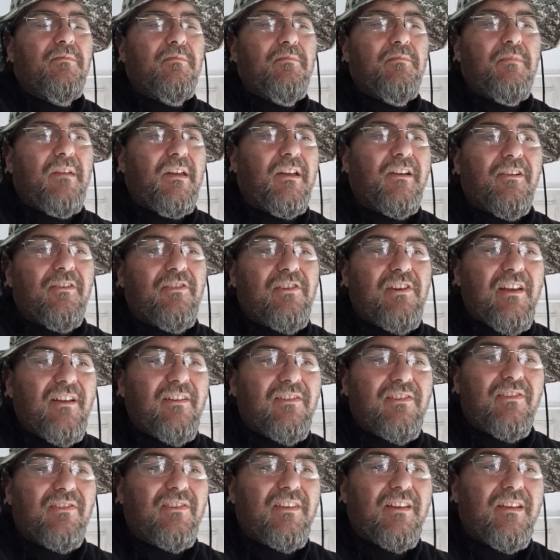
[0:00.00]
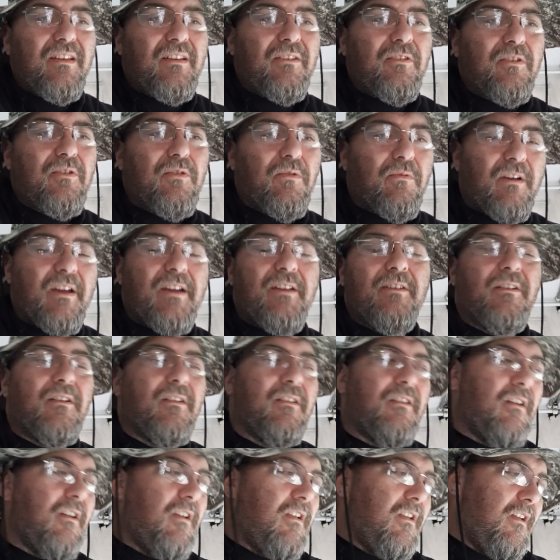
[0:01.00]
make your chances any greater.
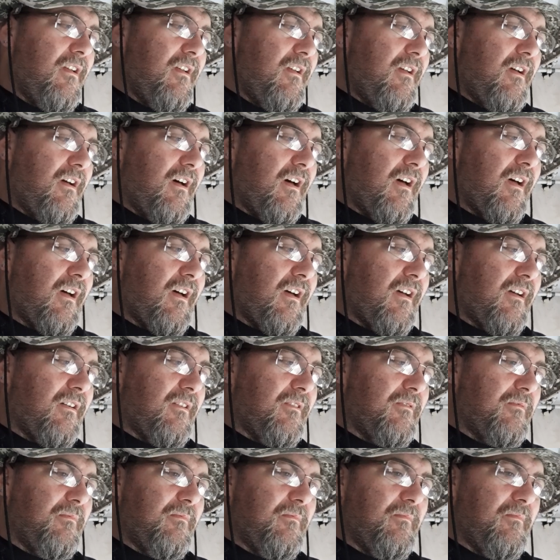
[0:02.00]
Uh,